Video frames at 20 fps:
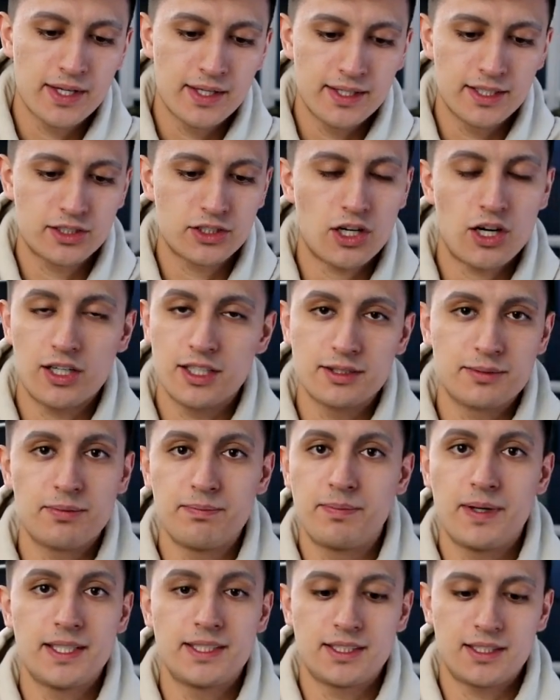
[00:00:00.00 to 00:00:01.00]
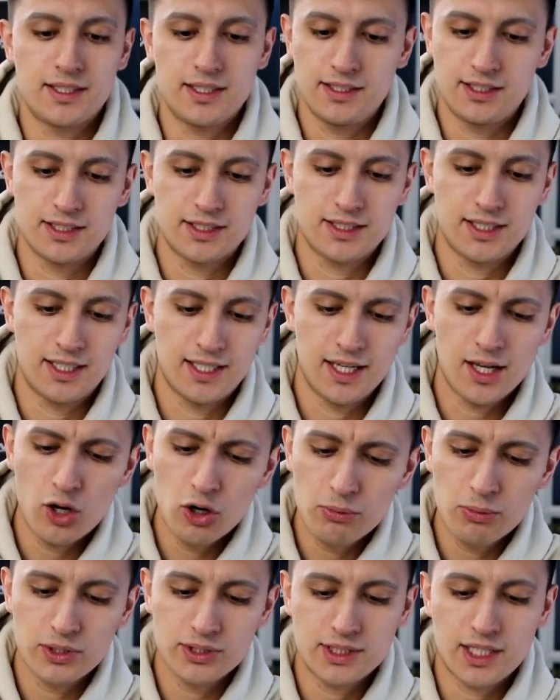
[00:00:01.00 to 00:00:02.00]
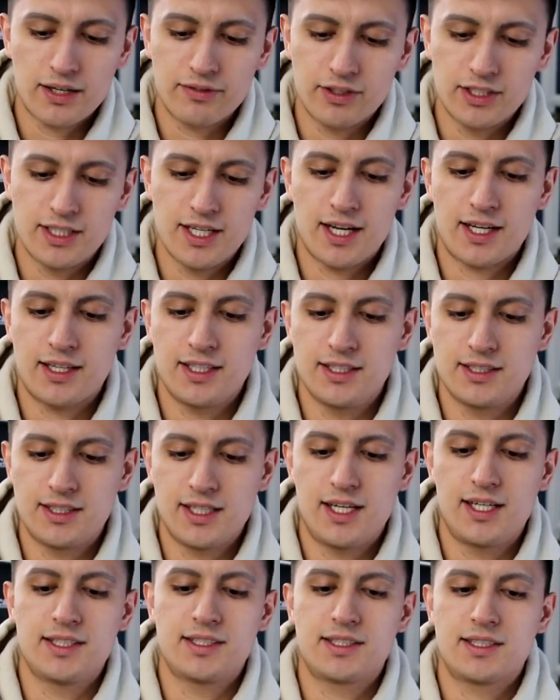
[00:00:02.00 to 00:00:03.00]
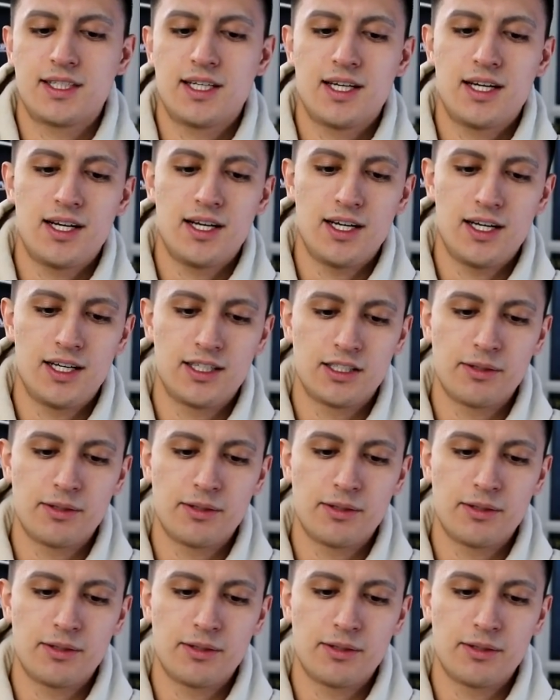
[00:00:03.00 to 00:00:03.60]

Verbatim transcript: This card is basically just in almost every deck these days uh,